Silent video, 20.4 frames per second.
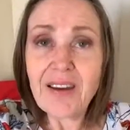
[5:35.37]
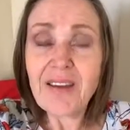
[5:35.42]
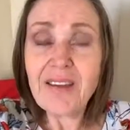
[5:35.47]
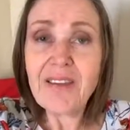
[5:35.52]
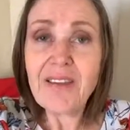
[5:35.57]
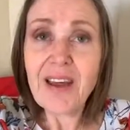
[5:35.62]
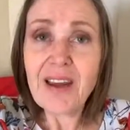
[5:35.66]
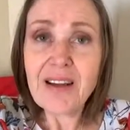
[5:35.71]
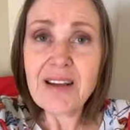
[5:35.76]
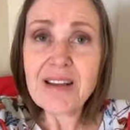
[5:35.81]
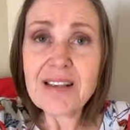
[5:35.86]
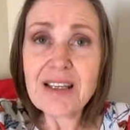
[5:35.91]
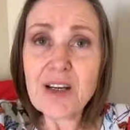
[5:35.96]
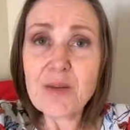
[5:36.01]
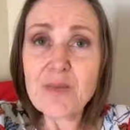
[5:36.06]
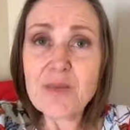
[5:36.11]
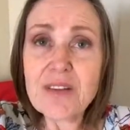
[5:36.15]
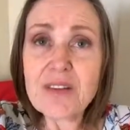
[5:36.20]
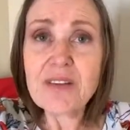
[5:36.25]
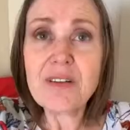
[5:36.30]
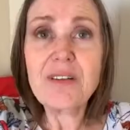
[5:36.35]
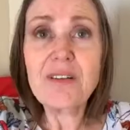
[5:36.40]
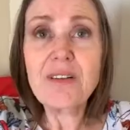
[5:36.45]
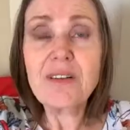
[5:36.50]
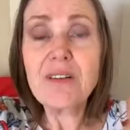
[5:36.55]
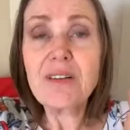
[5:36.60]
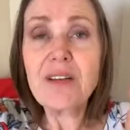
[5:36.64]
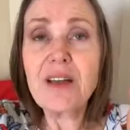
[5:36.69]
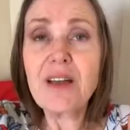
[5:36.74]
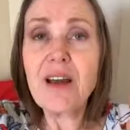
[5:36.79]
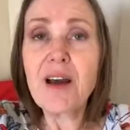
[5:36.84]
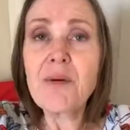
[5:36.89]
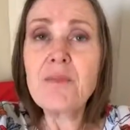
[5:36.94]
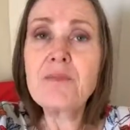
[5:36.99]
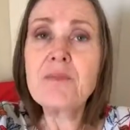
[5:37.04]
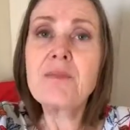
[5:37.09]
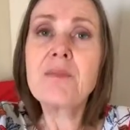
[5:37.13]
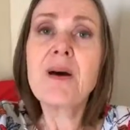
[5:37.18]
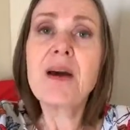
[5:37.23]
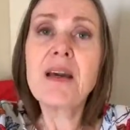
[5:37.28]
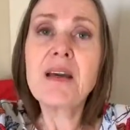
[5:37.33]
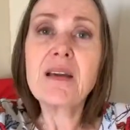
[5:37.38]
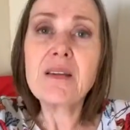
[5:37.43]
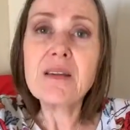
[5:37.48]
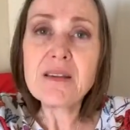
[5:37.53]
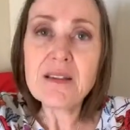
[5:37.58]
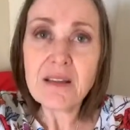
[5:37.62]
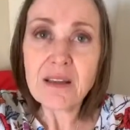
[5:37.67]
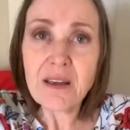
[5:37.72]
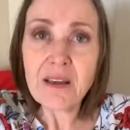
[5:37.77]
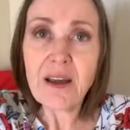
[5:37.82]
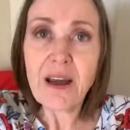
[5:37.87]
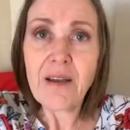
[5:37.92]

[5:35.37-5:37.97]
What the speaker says: And that is absolutely amazing.